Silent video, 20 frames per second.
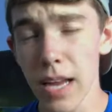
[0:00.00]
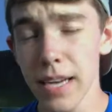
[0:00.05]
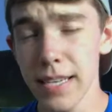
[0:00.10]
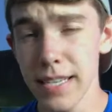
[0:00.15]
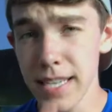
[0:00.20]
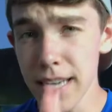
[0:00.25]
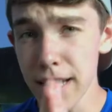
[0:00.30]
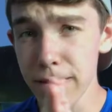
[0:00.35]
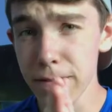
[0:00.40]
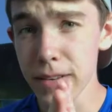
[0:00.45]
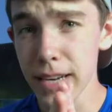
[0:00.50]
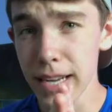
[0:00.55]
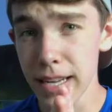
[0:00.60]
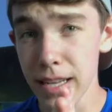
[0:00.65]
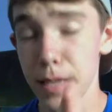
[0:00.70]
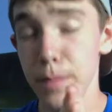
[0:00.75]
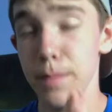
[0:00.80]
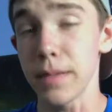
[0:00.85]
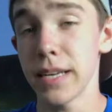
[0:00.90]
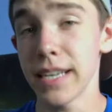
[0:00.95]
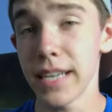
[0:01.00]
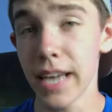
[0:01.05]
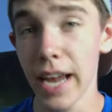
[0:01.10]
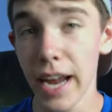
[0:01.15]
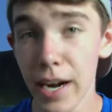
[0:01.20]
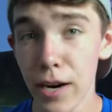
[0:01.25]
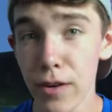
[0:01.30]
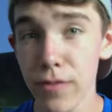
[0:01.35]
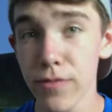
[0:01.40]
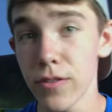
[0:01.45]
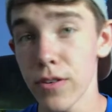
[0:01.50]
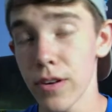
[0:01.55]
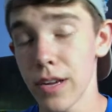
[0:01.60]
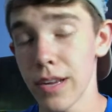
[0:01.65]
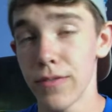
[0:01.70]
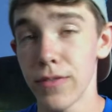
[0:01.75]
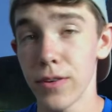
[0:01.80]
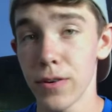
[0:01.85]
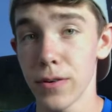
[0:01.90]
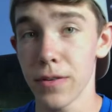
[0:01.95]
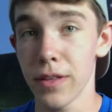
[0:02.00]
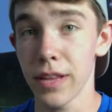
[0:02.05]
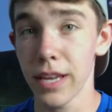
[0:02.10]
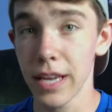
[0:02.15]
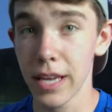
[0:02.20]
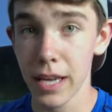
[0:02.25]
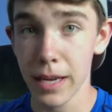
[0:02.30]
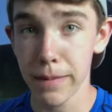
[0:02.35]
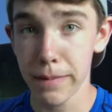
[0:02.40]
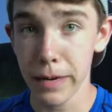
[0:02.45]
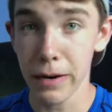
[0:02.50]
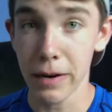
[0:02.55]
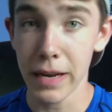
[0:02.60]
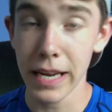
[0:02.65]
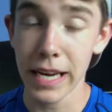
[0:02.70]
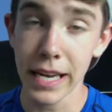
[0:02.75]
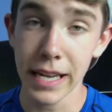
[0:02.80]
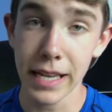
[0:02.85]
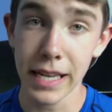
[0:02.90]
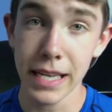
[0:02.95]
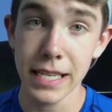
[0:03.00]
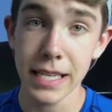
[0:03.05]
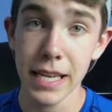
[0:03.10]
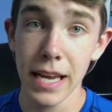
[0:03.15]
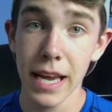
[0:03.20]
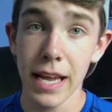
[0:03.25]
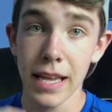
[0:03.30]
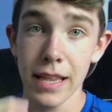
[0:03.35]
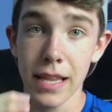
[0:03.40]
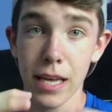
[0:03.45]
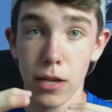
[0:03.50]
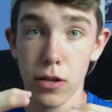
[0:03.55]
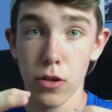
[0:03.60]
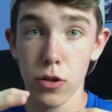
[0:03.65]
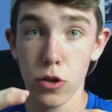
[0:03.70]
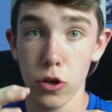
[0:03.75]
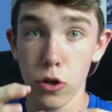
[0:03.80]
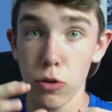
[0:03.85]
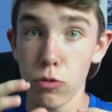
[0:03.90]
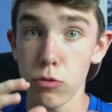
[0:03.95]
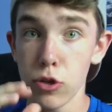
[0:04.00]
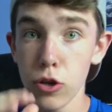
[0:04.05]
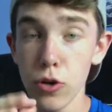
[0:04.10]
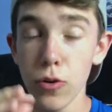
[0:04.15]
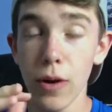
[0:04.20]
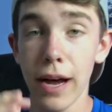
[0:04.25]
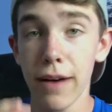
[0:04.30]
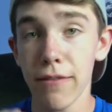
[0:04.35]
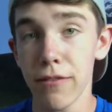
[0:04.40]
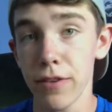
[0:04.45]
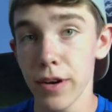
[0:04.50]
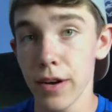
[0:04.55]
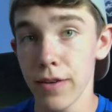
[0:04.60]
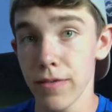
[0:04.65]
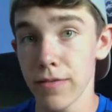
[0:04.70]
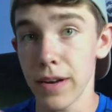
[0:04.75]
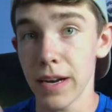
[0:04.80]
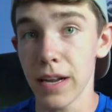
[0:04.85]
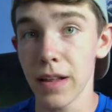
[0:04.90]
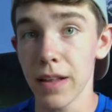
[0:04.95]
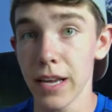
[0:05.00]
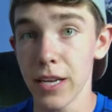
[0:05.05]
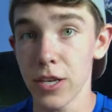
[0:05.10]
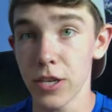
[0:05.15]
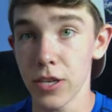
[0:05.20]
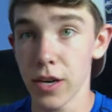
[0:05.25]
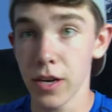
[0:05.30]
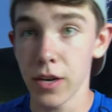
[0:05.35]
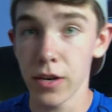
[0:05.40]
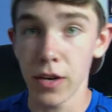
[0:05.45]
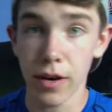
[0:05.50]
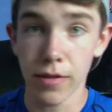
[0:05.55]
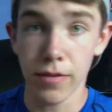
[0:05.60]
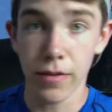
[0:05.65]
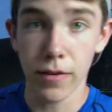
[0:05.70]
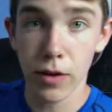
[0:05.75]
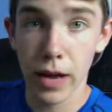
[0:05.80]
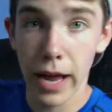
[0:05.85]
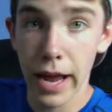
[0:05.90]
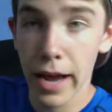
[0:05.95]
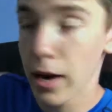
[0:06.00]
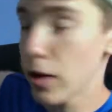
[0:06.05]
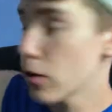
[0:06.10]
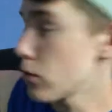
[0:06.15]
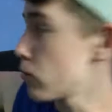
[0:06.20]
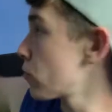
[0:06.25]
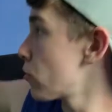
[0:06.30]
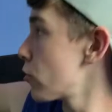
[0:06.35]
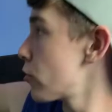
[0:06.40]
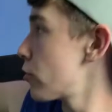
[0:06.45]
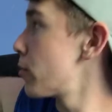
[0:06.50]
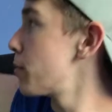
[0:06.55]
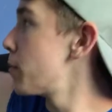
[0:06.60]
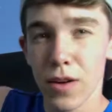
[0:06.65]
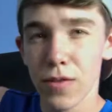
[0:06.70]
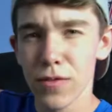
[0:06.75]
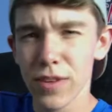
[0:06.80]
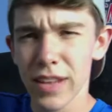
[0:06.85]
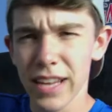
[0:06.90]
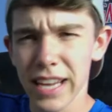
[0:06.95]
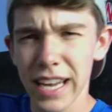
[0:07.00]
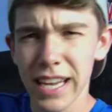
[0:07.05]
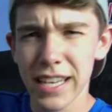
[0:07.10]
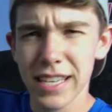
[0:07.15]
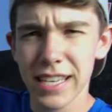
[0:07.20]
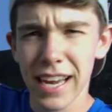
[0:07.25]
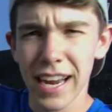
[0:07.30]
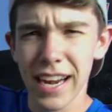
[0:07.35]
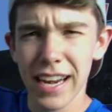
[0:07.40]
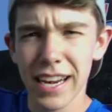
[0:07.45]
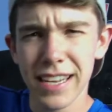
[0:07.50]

Definitely be careful if you're thinking about getting this, that you do have enough ventilation and enough air room for the heat to kind of